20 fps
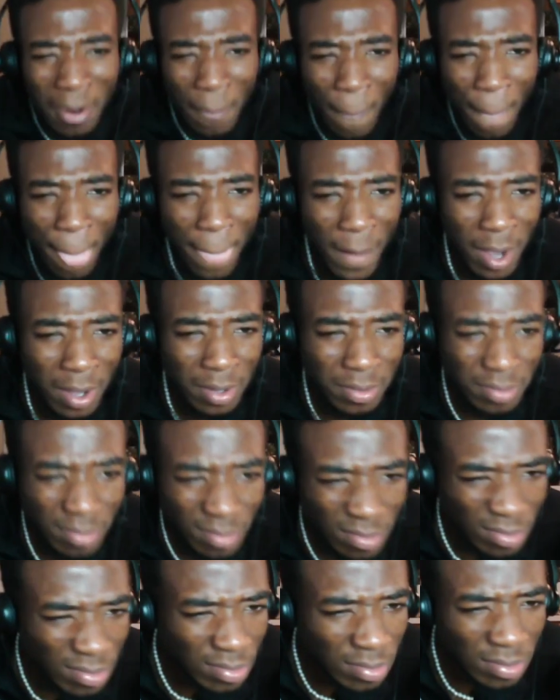I just put my
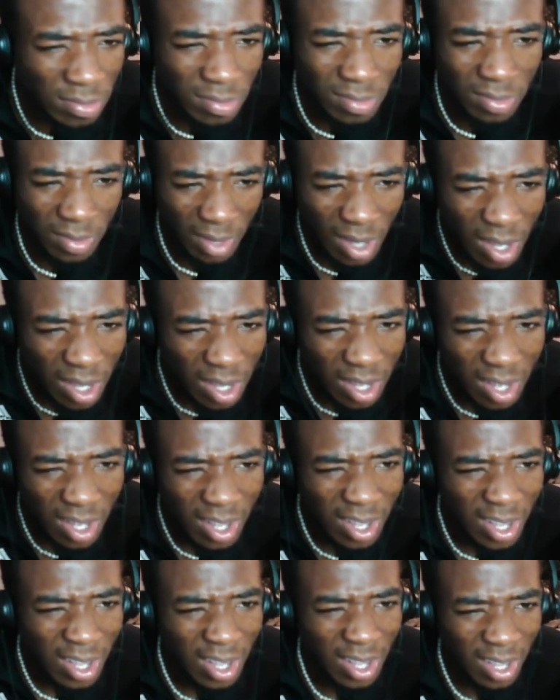Valentine in
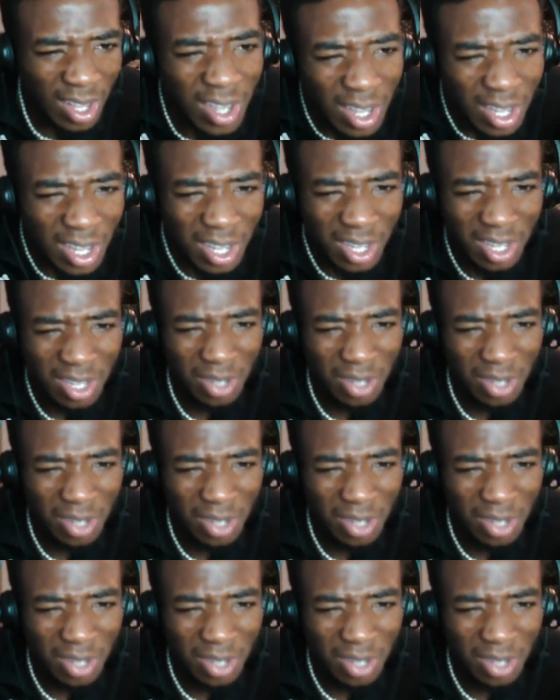Valentino.